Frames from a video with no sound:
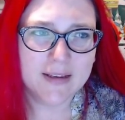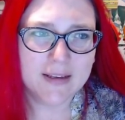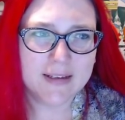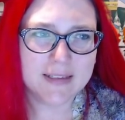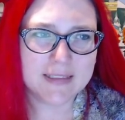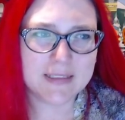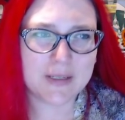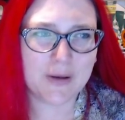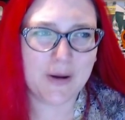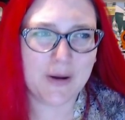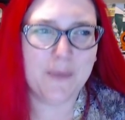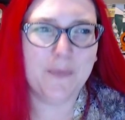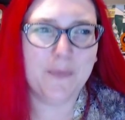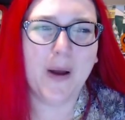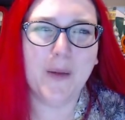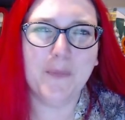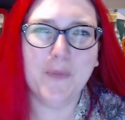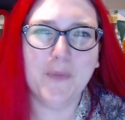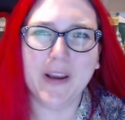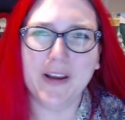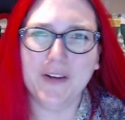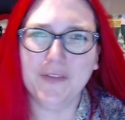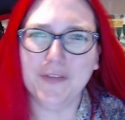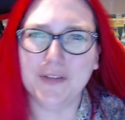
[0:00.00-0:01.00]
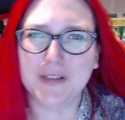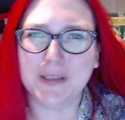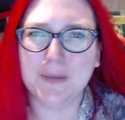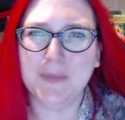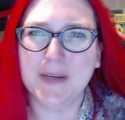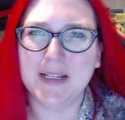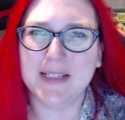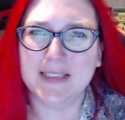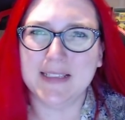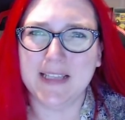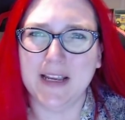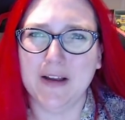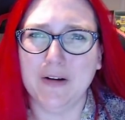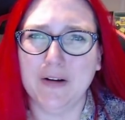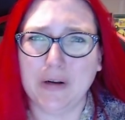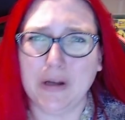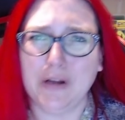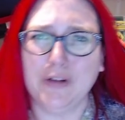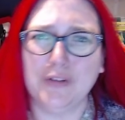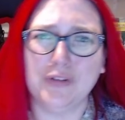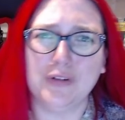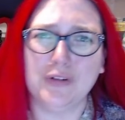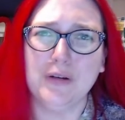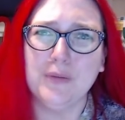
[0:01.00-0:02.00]
So I'm, I'm, waiting for somebody to say, "Oh,
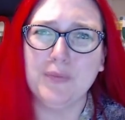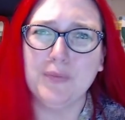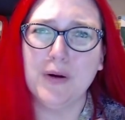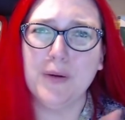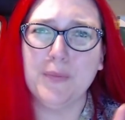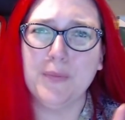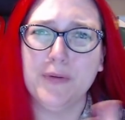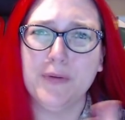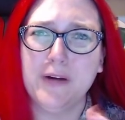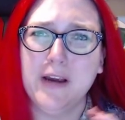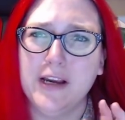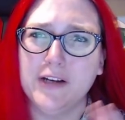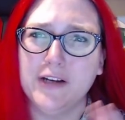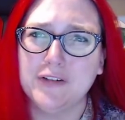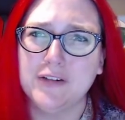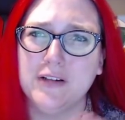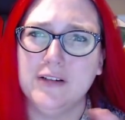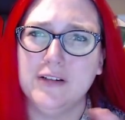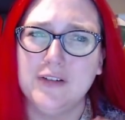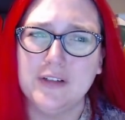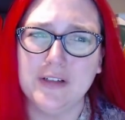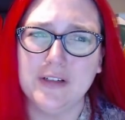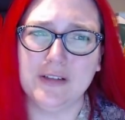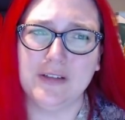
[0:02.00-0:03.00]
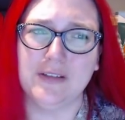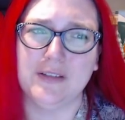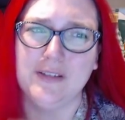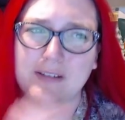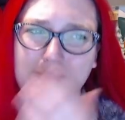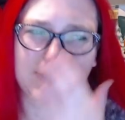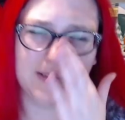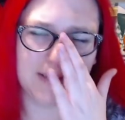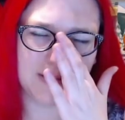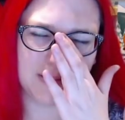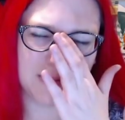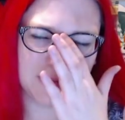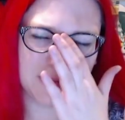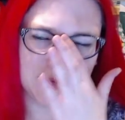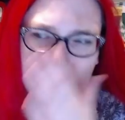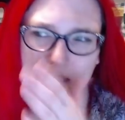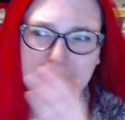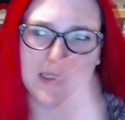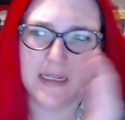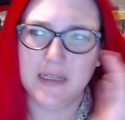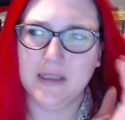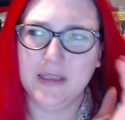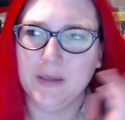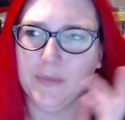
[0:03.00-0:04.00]
cultural appropriation. She's she's
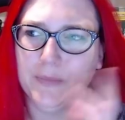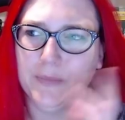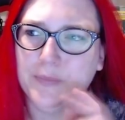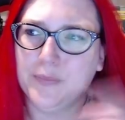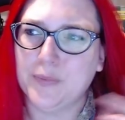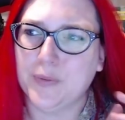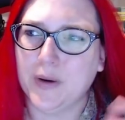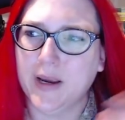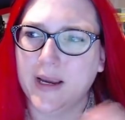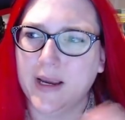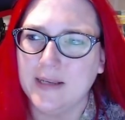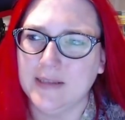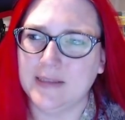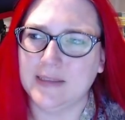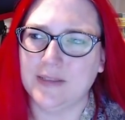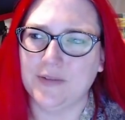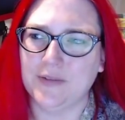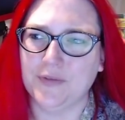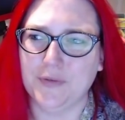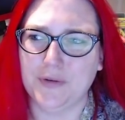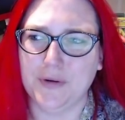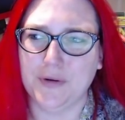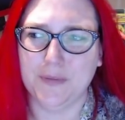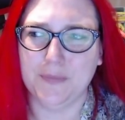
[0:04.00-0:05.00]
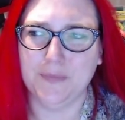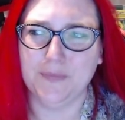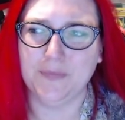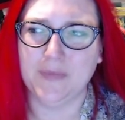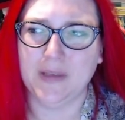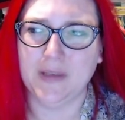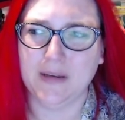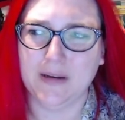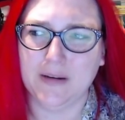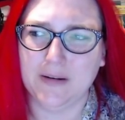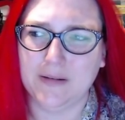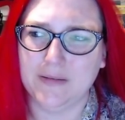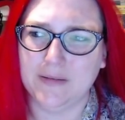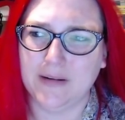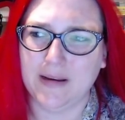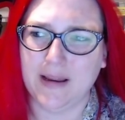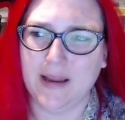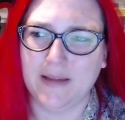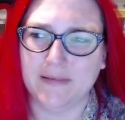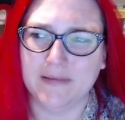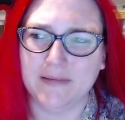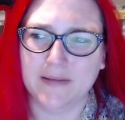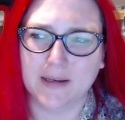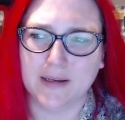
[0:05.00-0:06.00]
stealing braids from you know
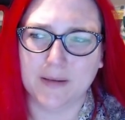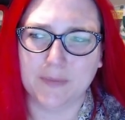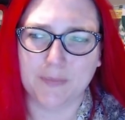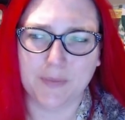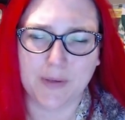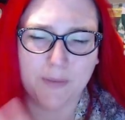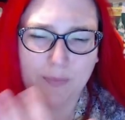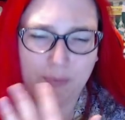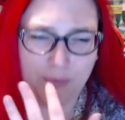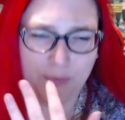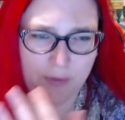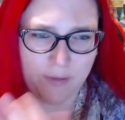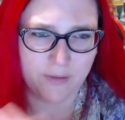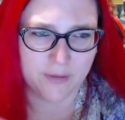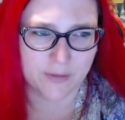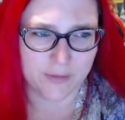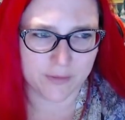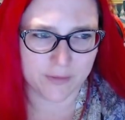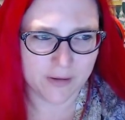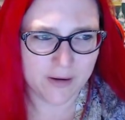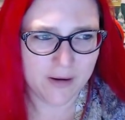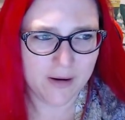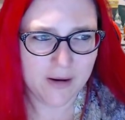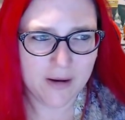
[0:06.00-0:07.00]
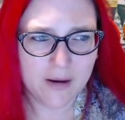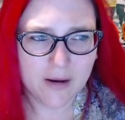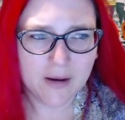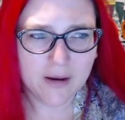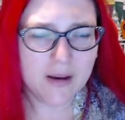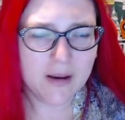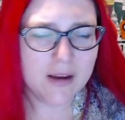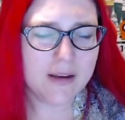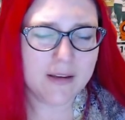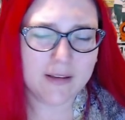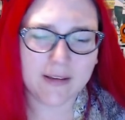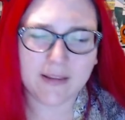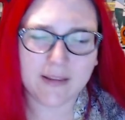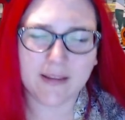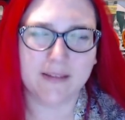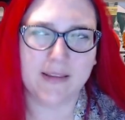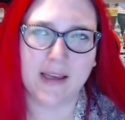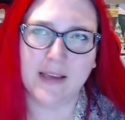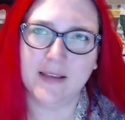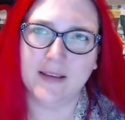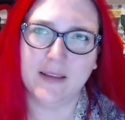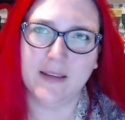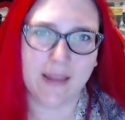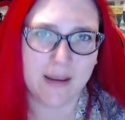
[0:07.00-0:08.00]
ethnic people," or that
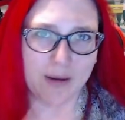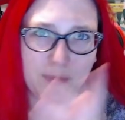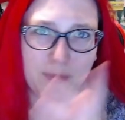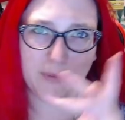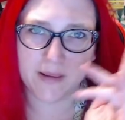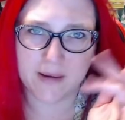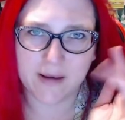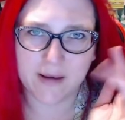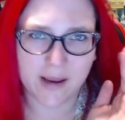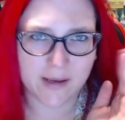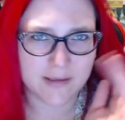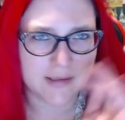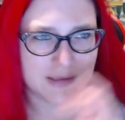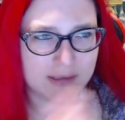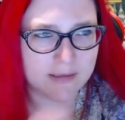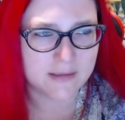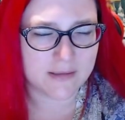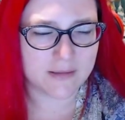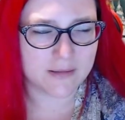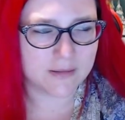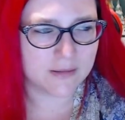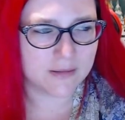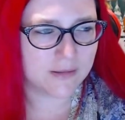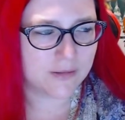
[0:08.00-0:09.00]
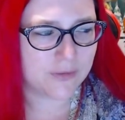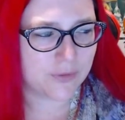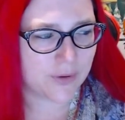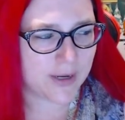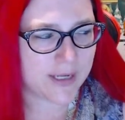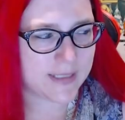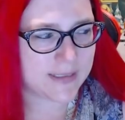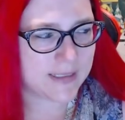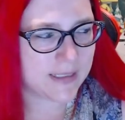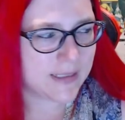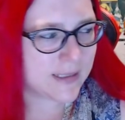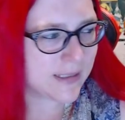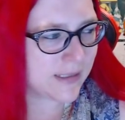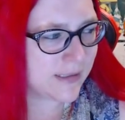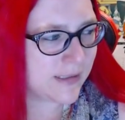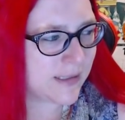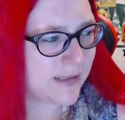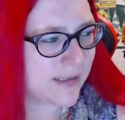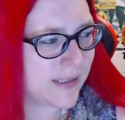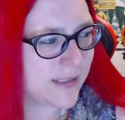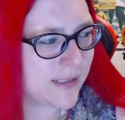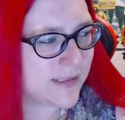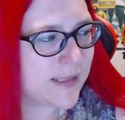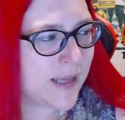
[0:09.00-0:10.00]
that'll be the next crazy thing
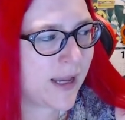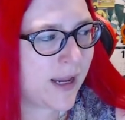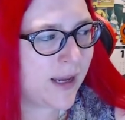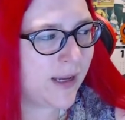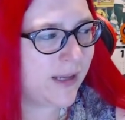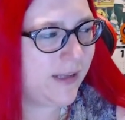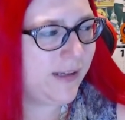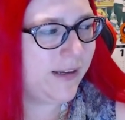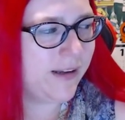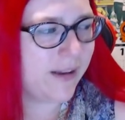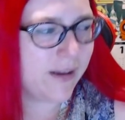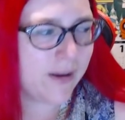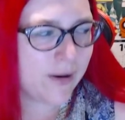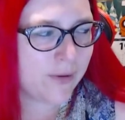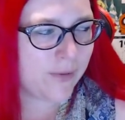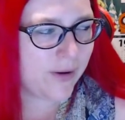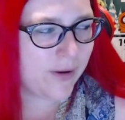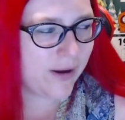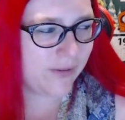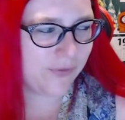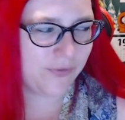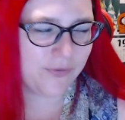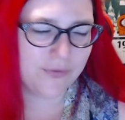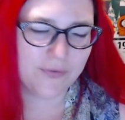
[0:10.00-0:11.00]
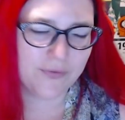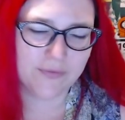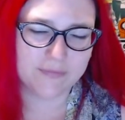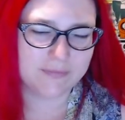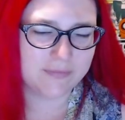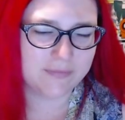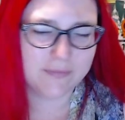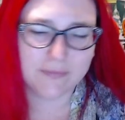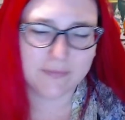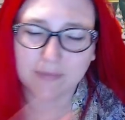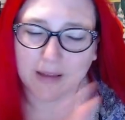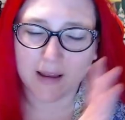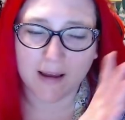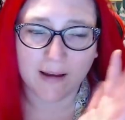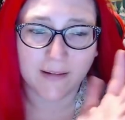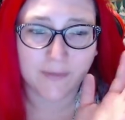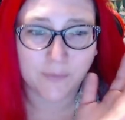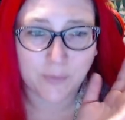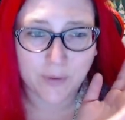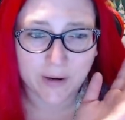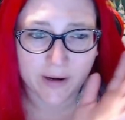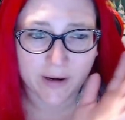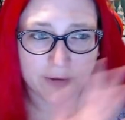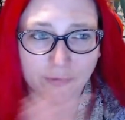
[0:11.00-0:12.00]
that they say. And you know what, uh,
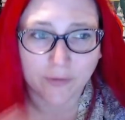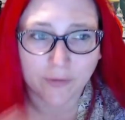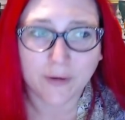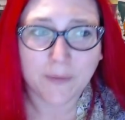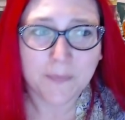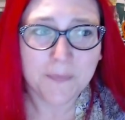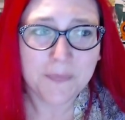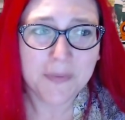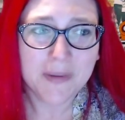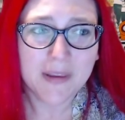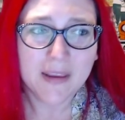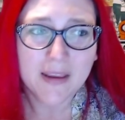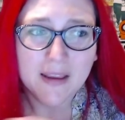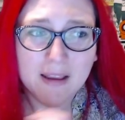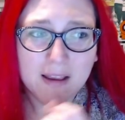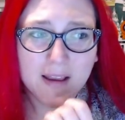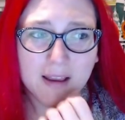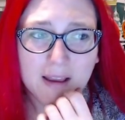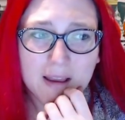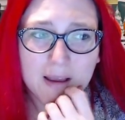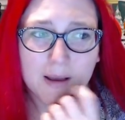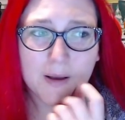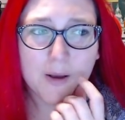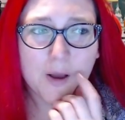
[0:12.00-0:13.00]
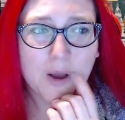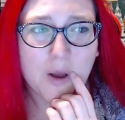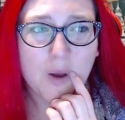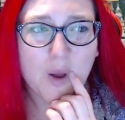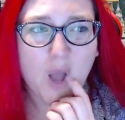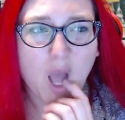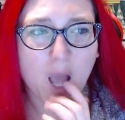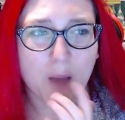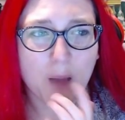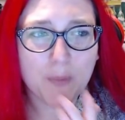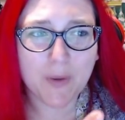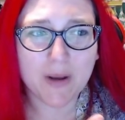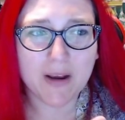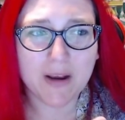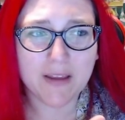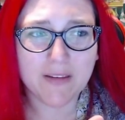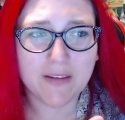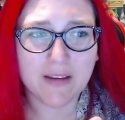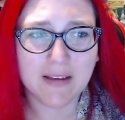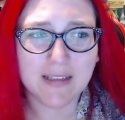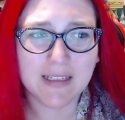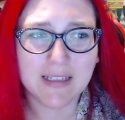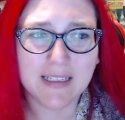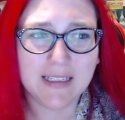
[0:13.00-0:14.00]
whatever. But
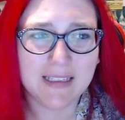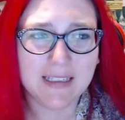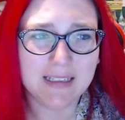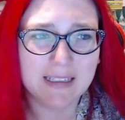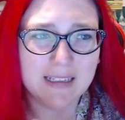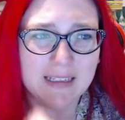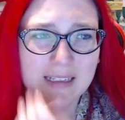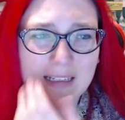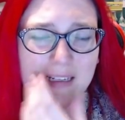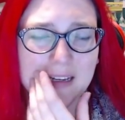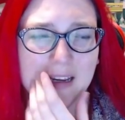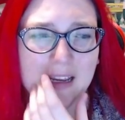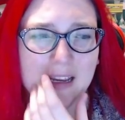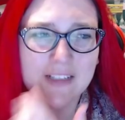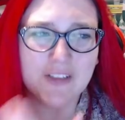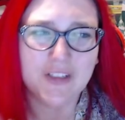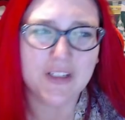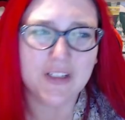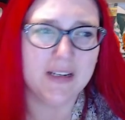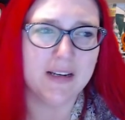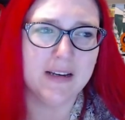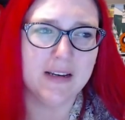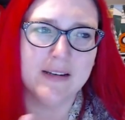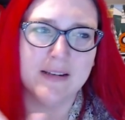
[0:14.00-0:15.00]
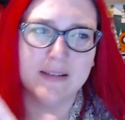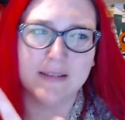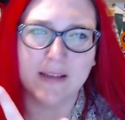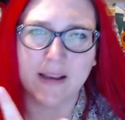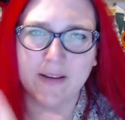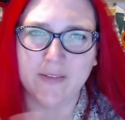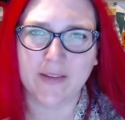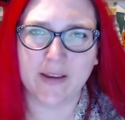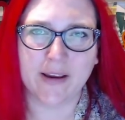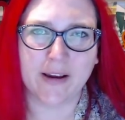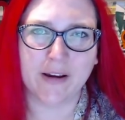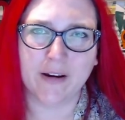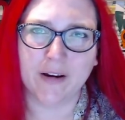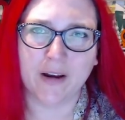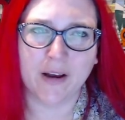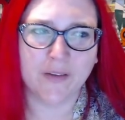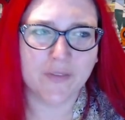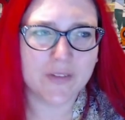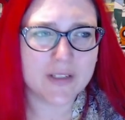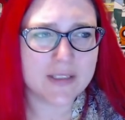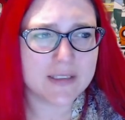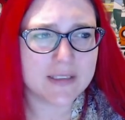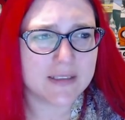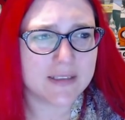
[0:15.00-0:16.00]
uh, and she didn't design the hair,
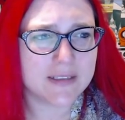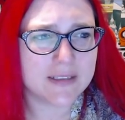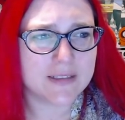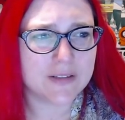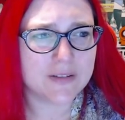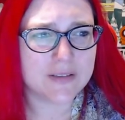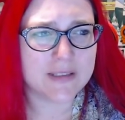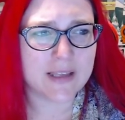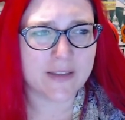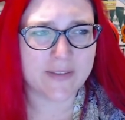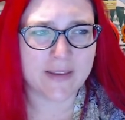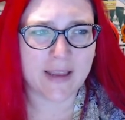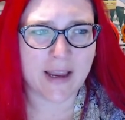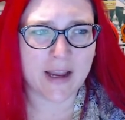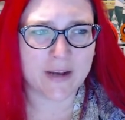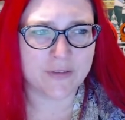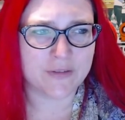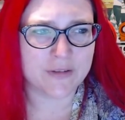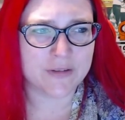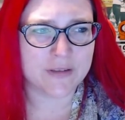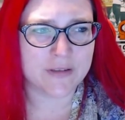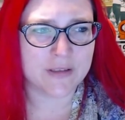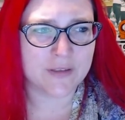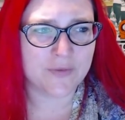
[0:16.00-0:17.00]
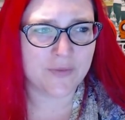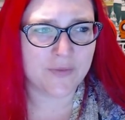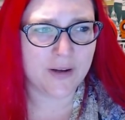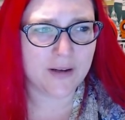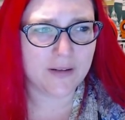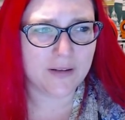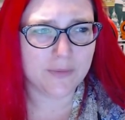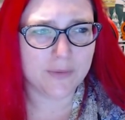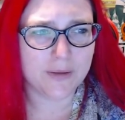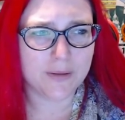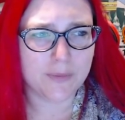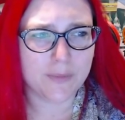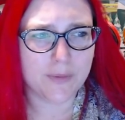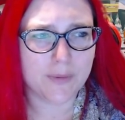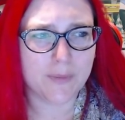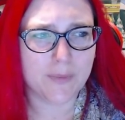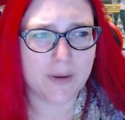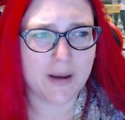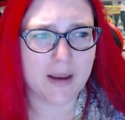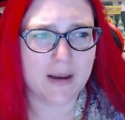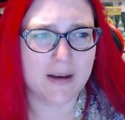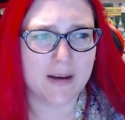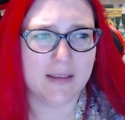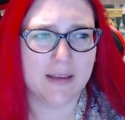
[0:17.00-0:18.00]
obviously, so it's not the actress's fault. We, we,
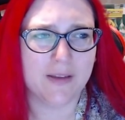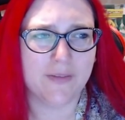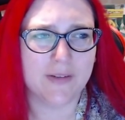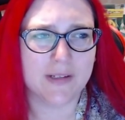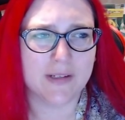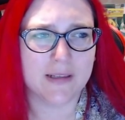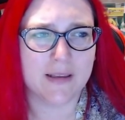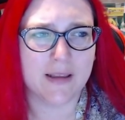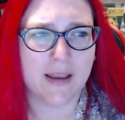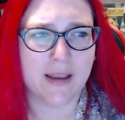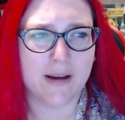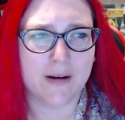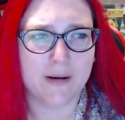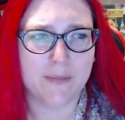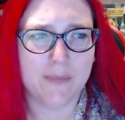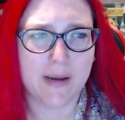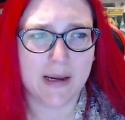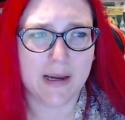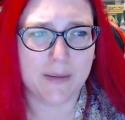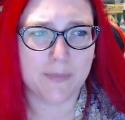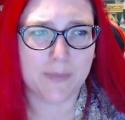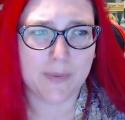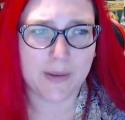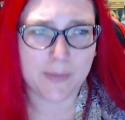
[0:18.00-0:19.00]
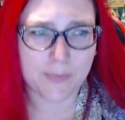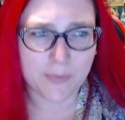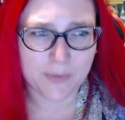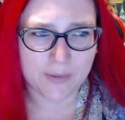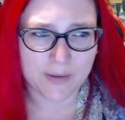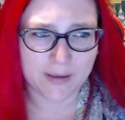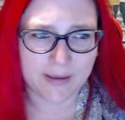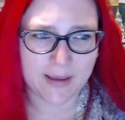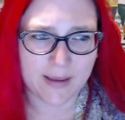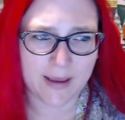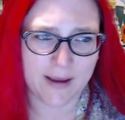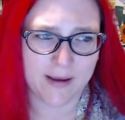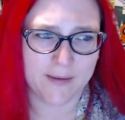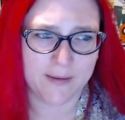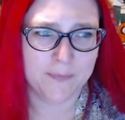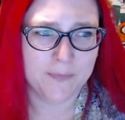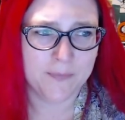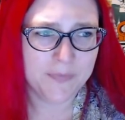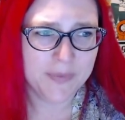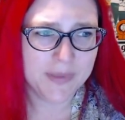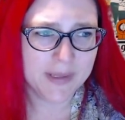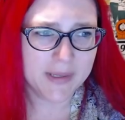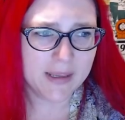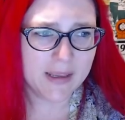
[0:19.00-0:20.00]
we got to leave it to the hair and makeup people again.
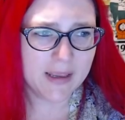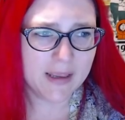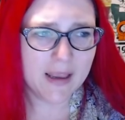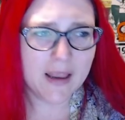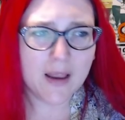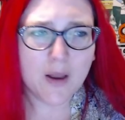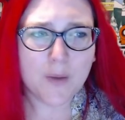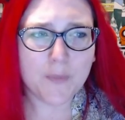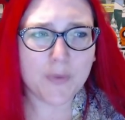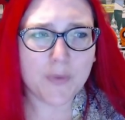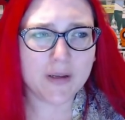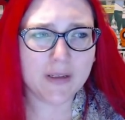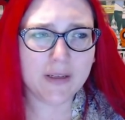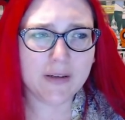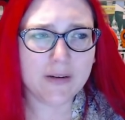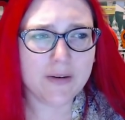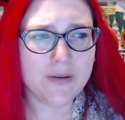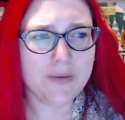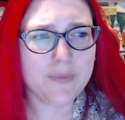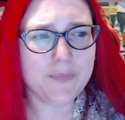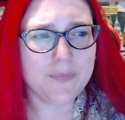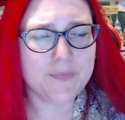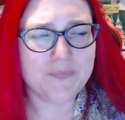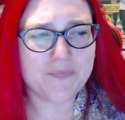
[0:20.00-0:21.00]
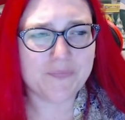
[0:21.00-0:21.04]
But you know,